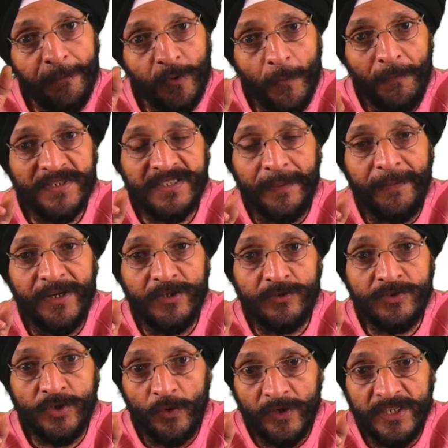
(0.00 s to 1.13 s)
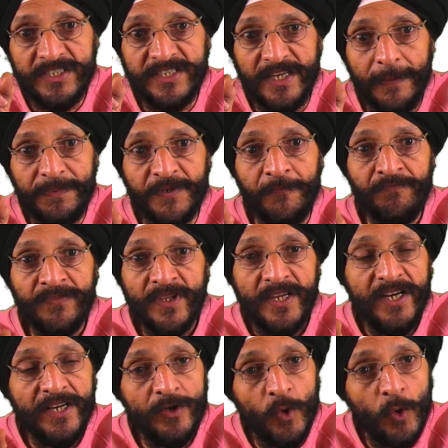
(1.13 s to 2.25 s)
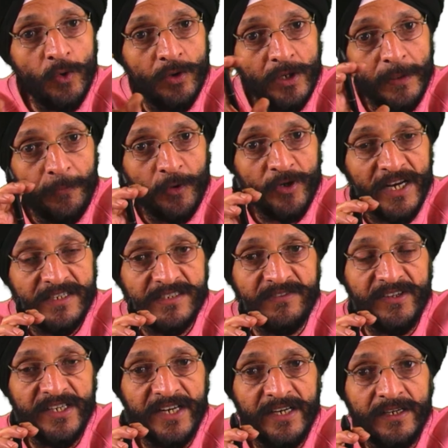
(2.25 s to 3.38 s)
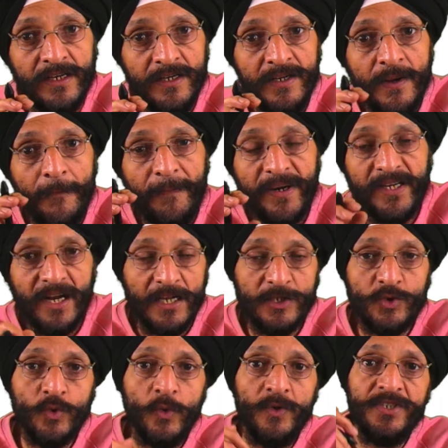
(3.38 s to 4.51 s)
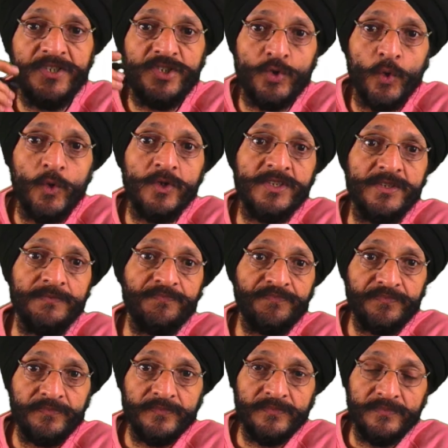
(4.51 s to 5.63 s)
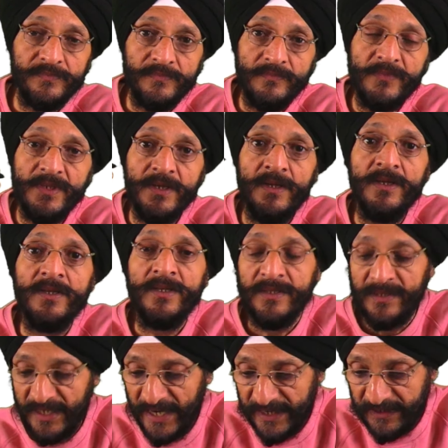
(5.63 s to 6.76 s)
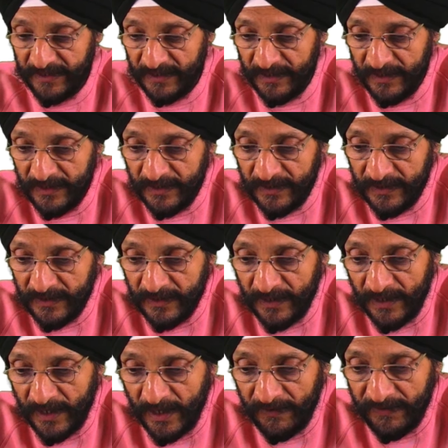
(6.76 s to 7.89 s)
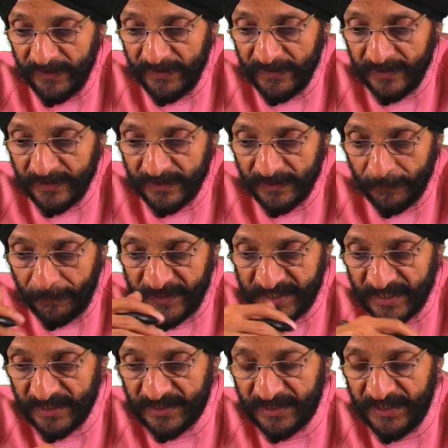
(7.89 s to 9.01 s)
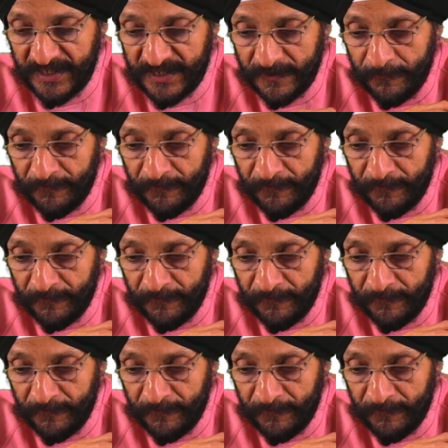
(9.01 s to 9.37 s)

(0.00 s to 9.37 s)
proper cybersecurity steps, it not only protects our data but also ensures that our business is